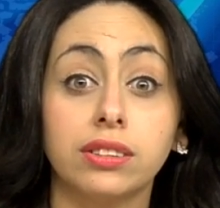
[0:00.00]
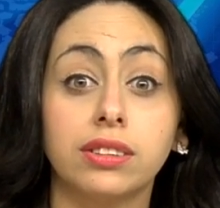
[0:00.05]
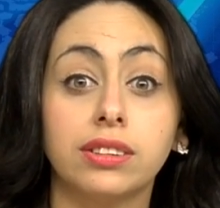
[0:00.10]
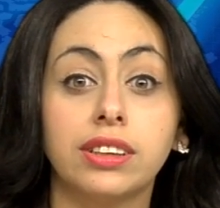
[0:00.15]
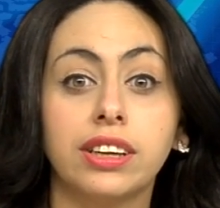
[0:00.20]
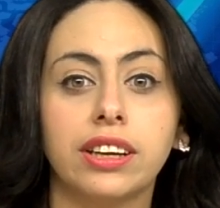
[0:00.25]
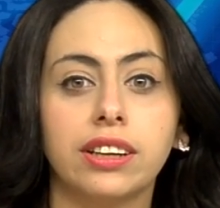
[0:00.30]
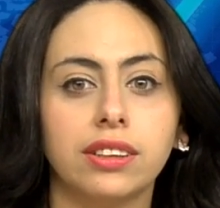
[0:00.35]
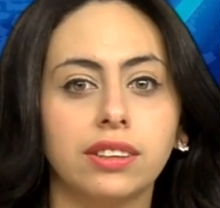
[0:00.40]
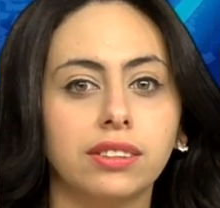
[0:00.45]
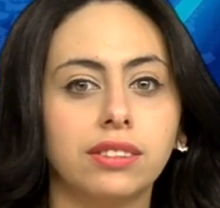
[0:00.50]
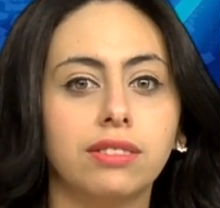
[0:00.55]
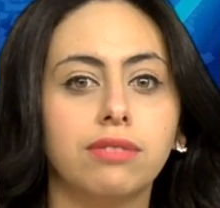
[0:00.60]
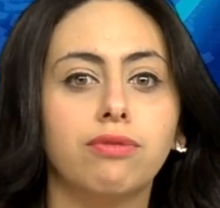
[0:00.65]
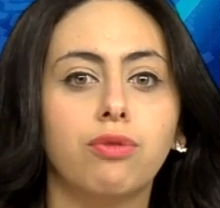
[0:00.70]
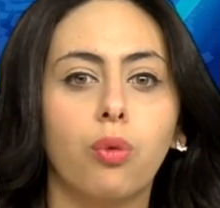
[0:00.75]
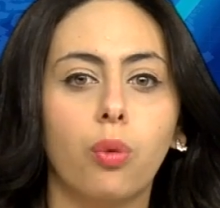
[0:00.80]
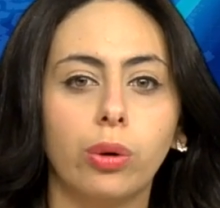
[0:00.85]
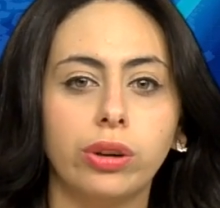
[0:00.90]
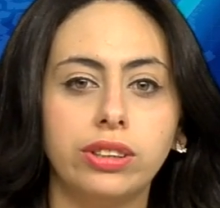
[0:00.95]
killed
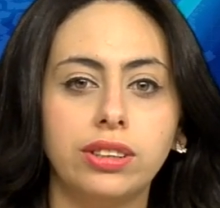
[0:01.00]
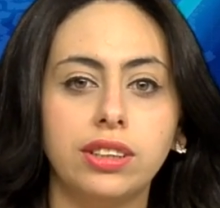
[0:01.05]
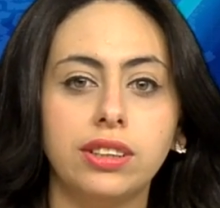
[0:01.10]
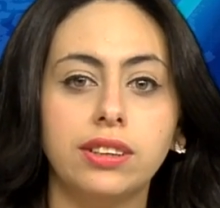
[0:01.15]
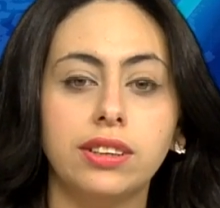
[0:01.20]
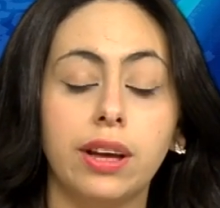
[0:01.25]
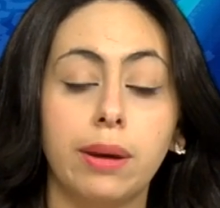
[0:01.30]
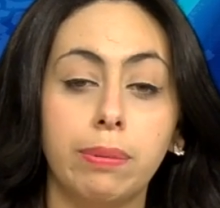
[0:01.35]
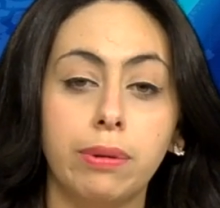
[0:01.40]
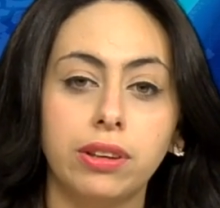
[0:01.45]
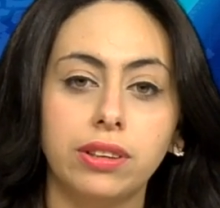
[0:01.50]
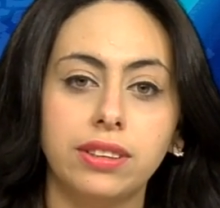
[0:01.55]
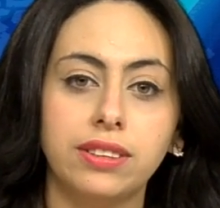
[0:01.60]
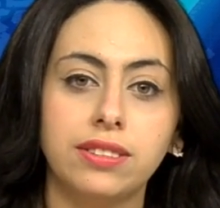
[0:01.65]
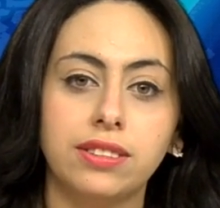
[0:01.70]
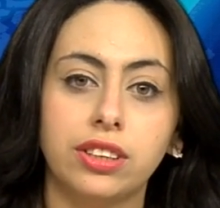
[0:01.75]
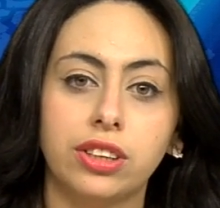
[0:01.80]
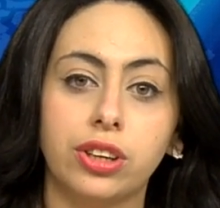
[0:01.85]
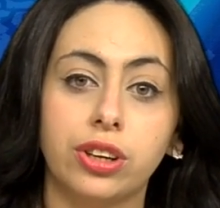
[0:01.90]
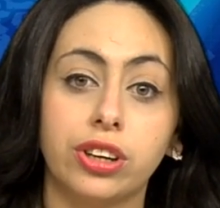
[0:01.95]
14 Nepalese
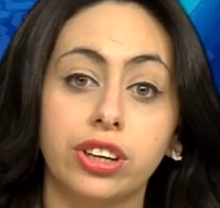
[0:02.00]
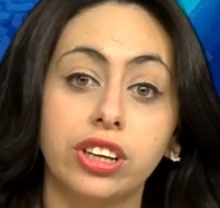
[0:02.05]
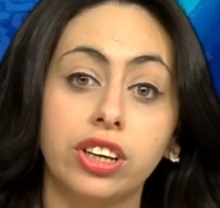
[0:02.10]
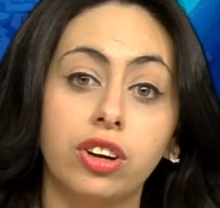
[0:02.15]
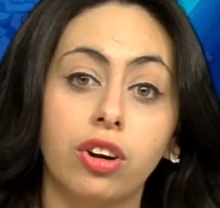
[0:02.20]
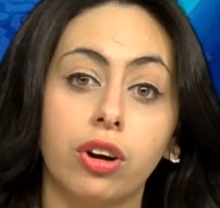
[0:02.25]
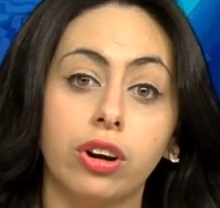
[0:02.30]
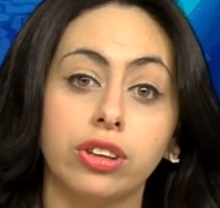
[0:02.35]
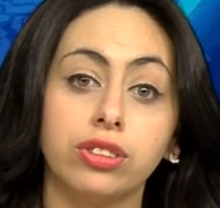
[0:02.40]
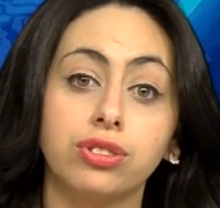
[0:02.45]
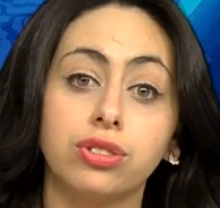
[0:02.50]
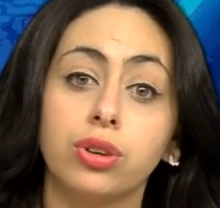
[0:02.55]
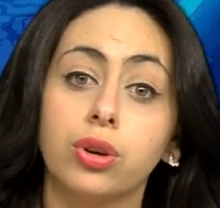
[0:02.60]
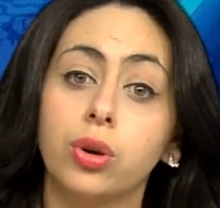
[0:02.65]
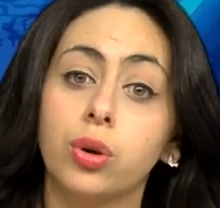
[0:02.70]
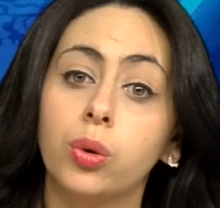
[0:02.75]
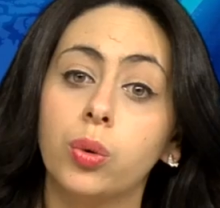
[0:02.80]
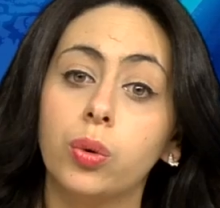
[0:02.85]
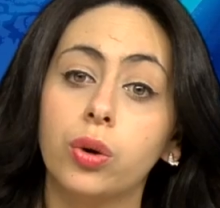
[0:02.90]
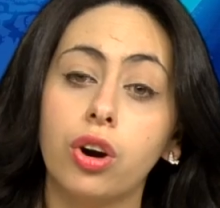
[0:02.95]
security guards
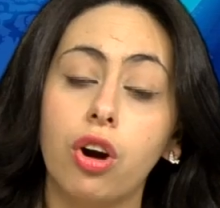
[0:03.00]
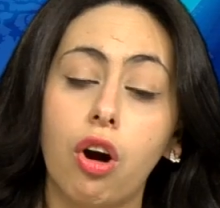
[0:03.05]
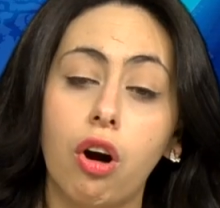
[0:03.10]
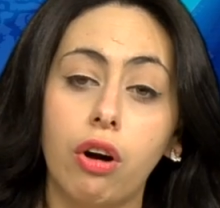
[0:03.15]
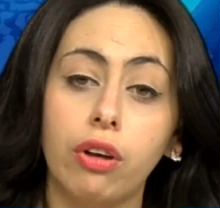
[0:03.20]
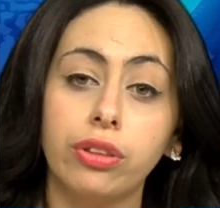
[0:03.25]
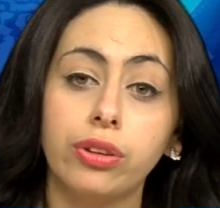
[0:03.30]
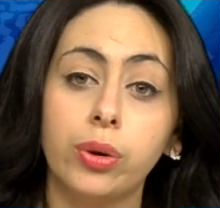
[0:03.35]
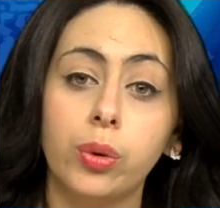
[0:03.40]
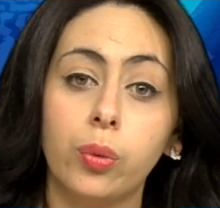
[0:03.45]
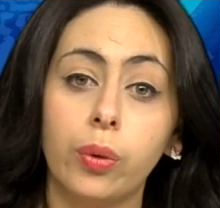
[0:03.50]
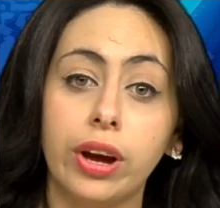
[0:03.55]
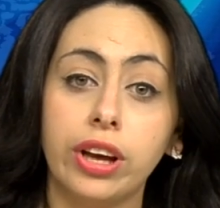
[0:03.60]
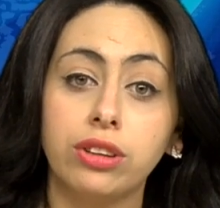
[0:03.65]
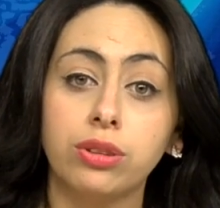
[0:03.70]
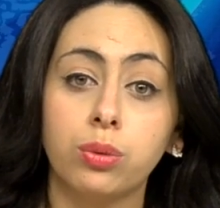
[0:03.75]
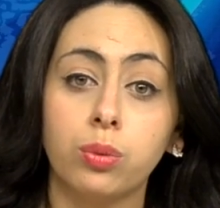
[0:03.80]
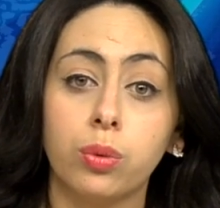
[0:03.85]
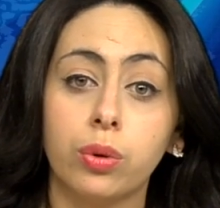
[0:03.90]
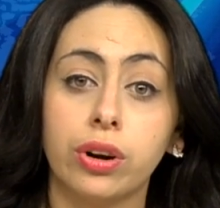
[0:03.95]
who were on their way
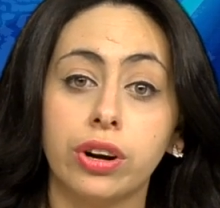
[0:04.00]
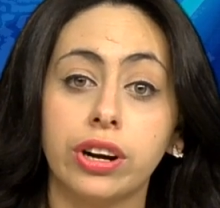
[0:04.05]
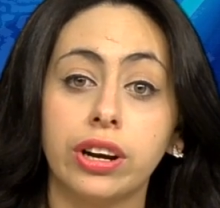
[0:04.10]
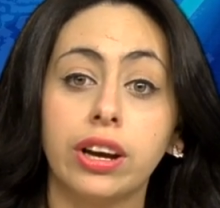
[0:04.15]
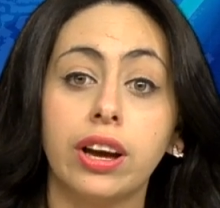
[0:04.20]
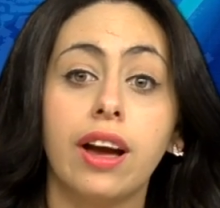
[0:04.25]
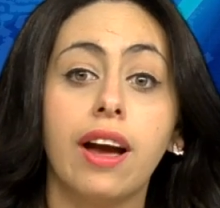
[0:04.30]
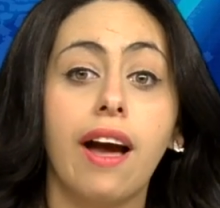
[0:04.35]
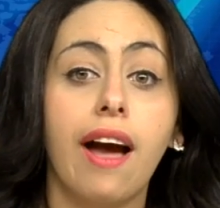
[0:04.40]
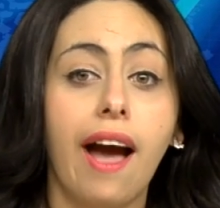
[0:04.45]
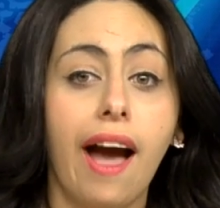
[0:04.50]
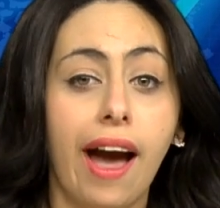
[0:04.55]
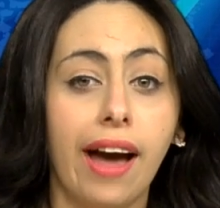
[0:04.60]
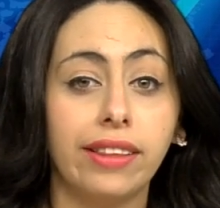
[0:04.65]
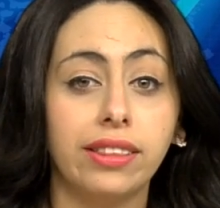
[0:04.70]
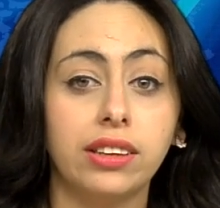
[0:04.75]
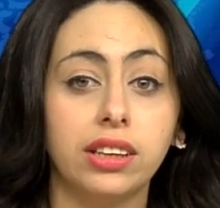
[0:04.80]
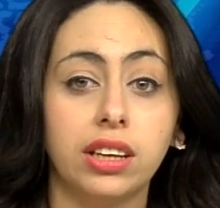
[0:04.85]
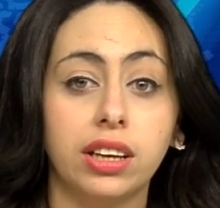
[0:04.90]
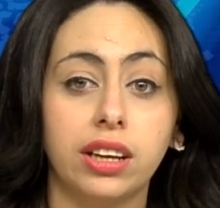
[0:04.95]
to work
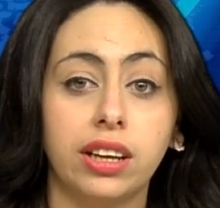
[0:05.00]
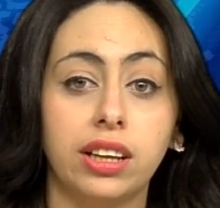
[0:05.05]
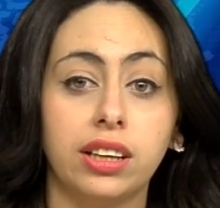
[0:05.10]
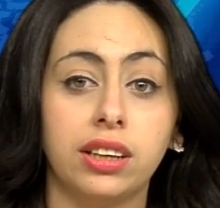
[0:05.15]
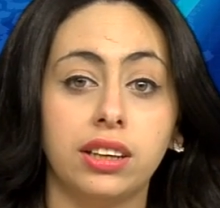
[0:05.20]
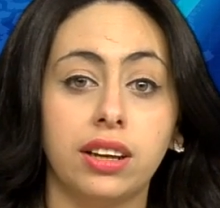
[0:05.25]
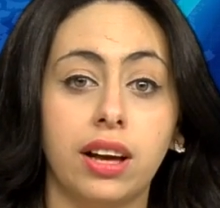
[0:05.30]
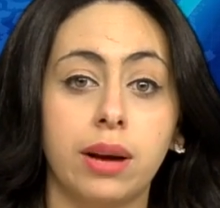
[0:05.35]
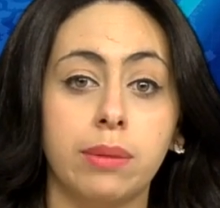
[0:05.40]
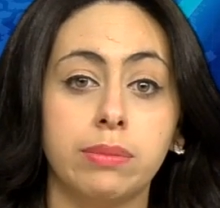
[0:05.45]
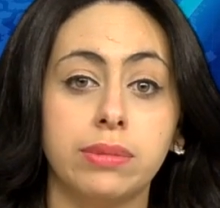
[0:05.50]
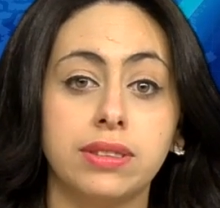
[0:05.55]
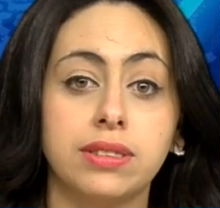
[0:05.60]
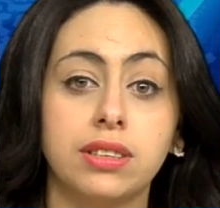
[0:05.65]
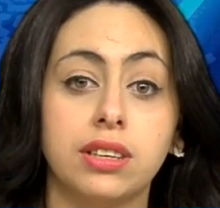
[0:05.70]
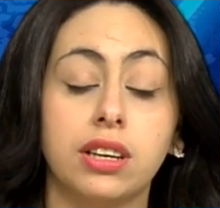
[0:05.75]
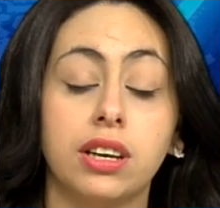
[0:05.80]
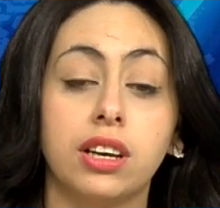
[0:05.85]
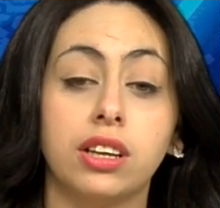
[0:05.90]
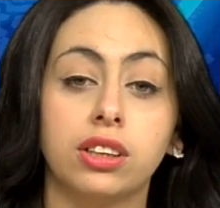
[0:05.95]
at the Canadian
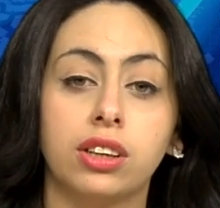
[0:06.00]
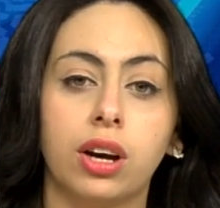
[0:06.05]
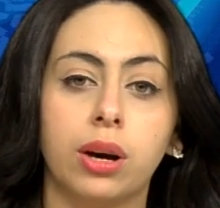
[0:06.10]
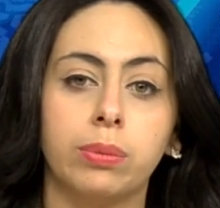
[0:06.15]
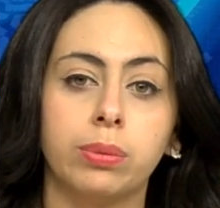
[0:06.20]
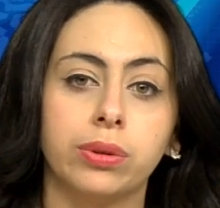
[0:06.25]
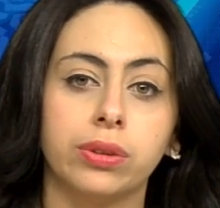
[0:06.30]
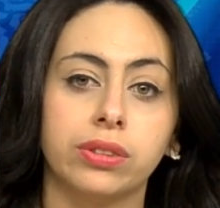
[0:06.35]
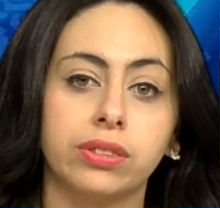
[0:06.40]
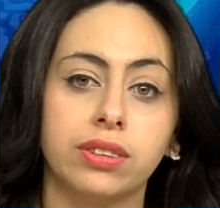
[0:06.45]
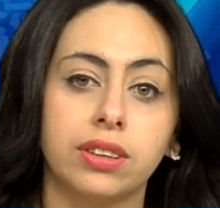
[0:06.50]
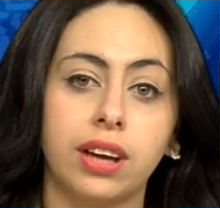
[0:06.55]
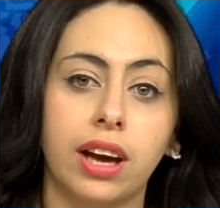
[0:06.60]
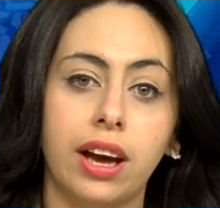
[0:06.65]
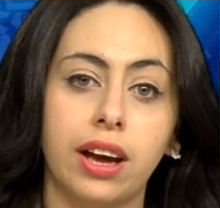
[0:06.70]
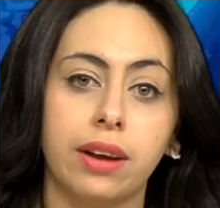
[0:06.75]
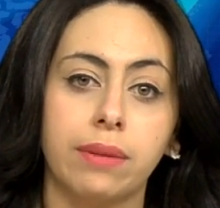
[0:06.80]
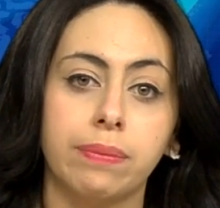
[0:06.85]
Embassy in Kabul today.